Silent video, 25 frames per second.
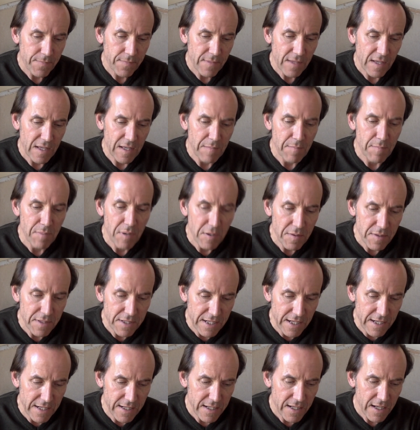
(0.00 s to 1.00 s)
He blew at
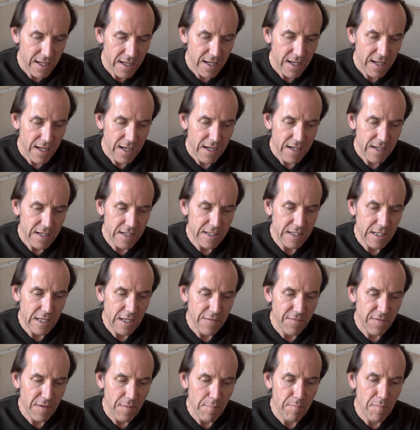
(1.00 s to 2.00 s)
it to see
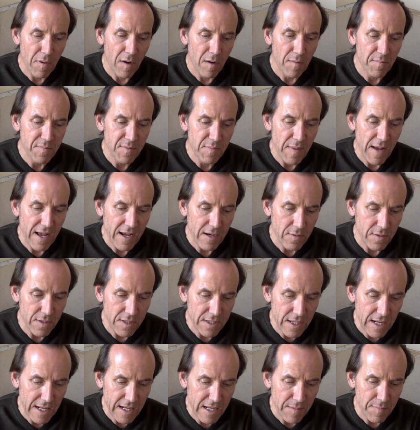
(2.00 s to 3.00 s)
if it bobbed
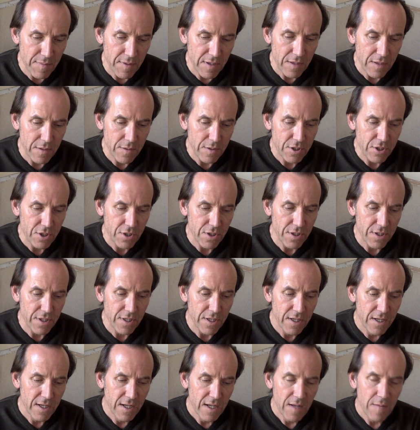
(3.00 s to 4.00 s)
backwards like a balloon should,
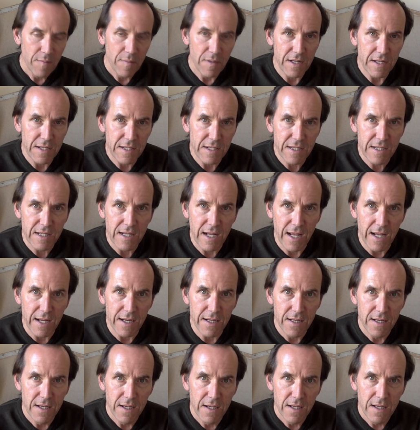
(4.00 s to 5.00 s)
but instead
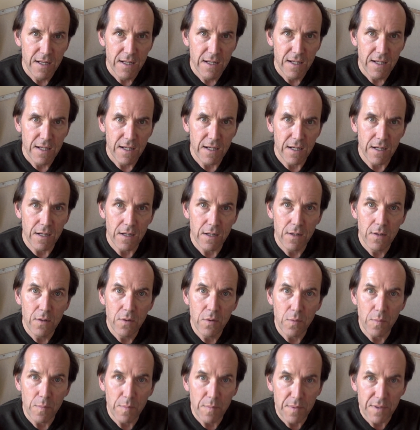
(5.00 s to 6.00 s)
it
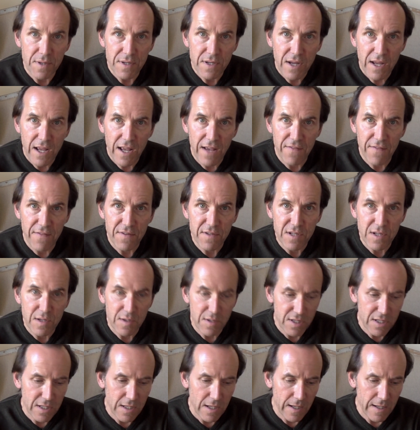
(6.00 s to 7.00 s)
loomed ever so
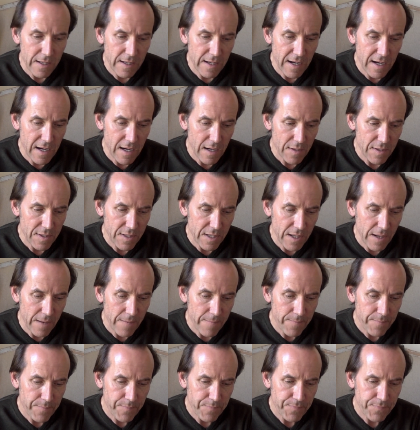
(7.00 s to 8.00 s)
slightly closer.
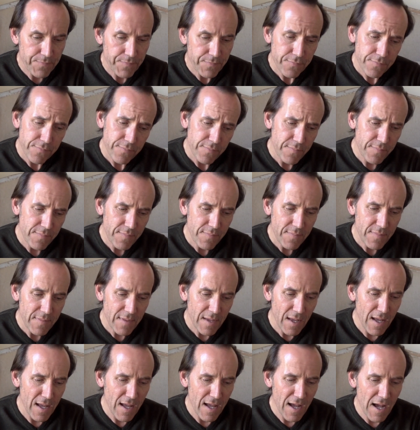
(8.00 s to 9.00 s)

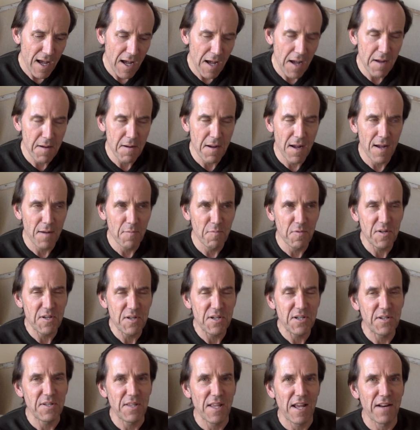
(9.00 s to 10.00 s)
I, I wouldn't
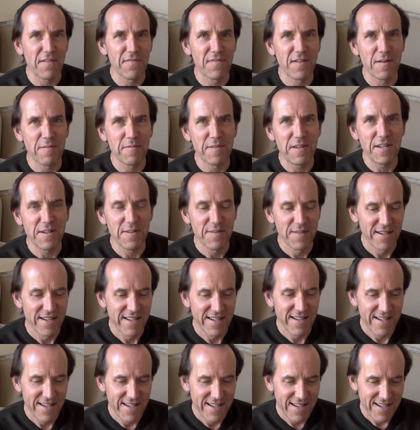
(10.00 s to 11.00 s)
do that if I were you,
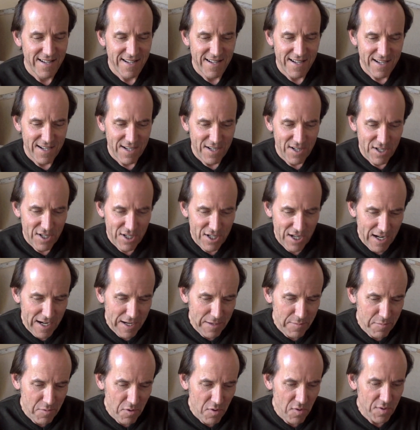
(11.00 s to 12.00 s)

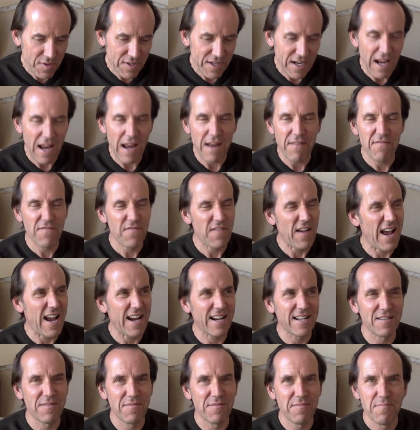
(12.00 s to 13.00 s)
Shelley warned. In
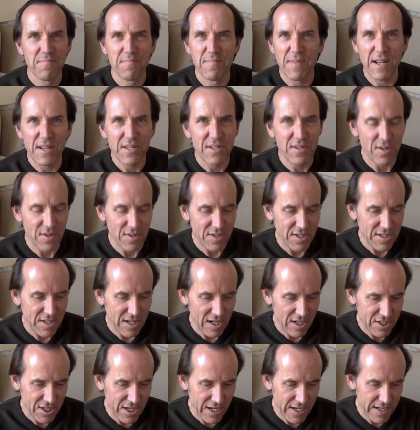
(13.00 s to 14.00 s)
fact, best not to
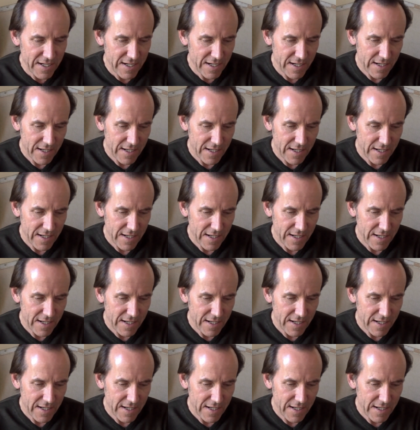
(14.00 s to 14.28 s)
touch it.